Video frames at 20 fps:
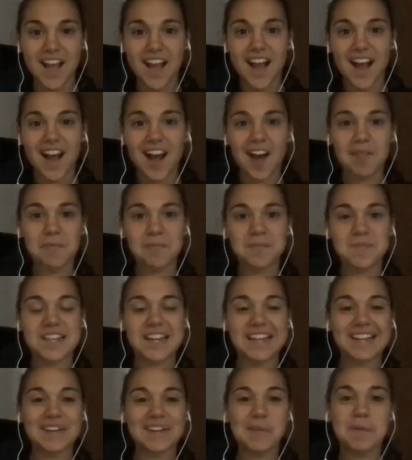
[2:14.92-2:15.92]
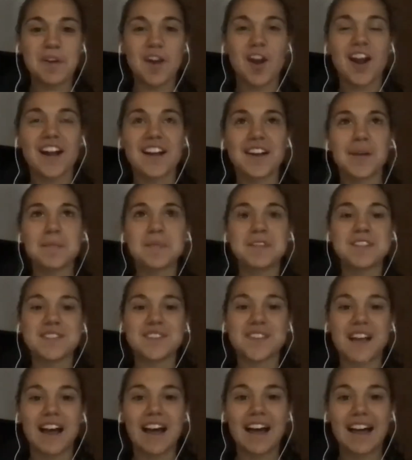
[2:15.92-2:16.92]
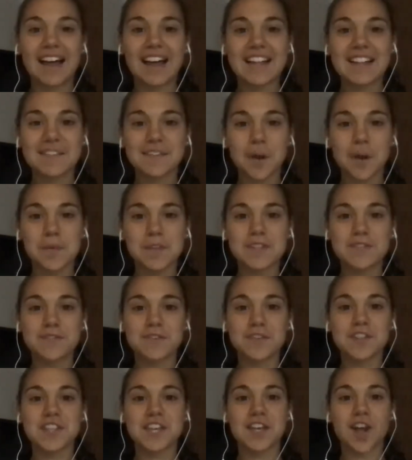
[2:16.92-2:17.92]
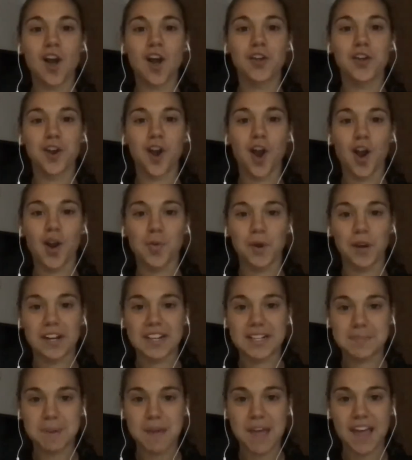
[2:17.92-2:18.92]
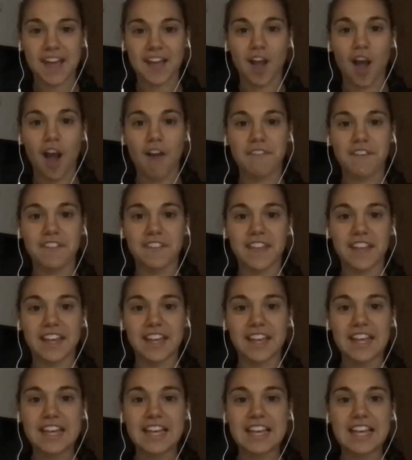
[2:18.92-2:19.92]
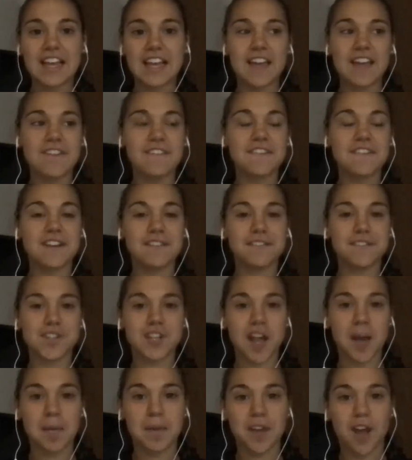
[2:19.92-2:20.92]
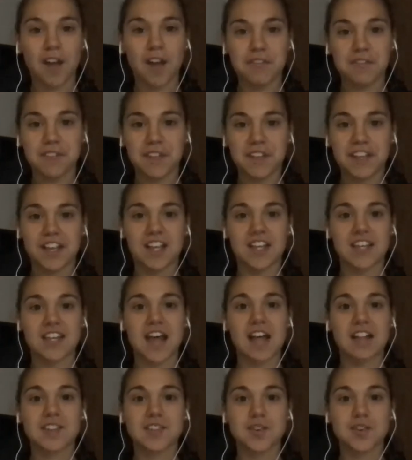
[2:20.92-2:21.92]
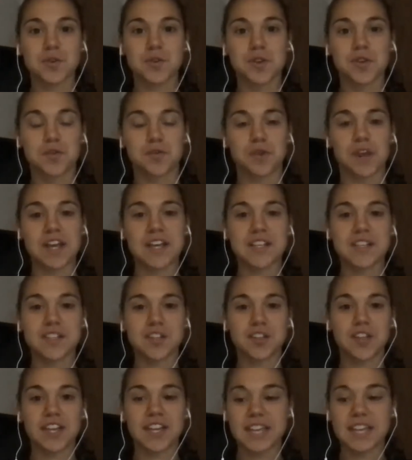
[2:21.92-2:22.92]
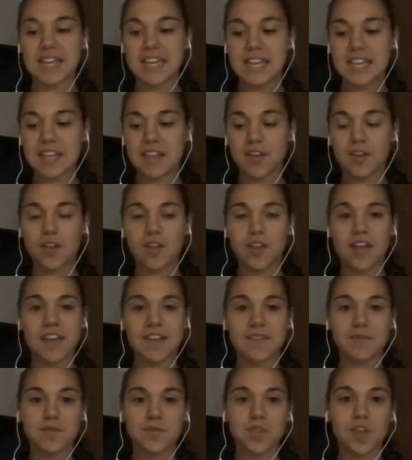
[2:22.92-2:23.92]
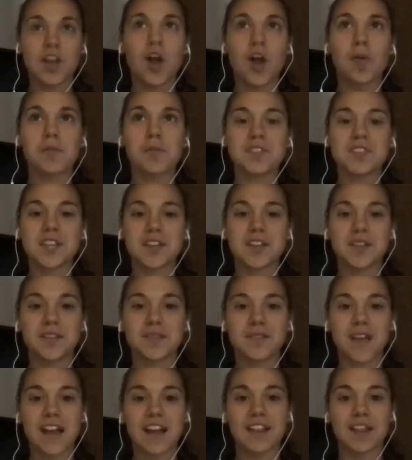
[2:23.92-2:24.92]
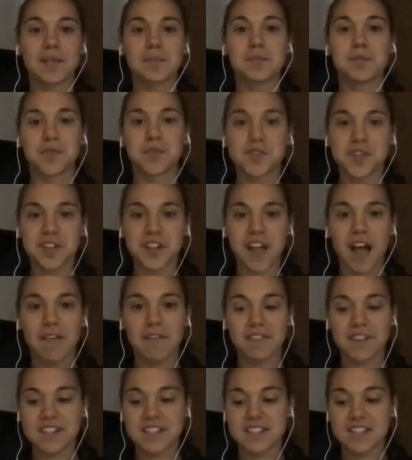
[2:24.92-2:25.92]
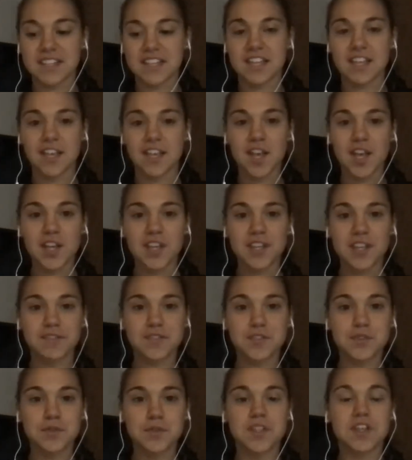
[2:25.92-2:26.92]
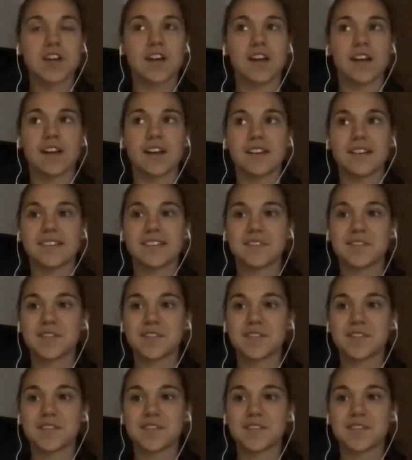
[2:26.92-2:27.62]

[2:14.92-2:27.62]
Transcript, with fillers: Um, setting a new PR, it almost it almost feels like all your hard work is paying off, and like even after coming off of like a not so good race or like it like almost like kind of like boosts your confidence and like, gives you the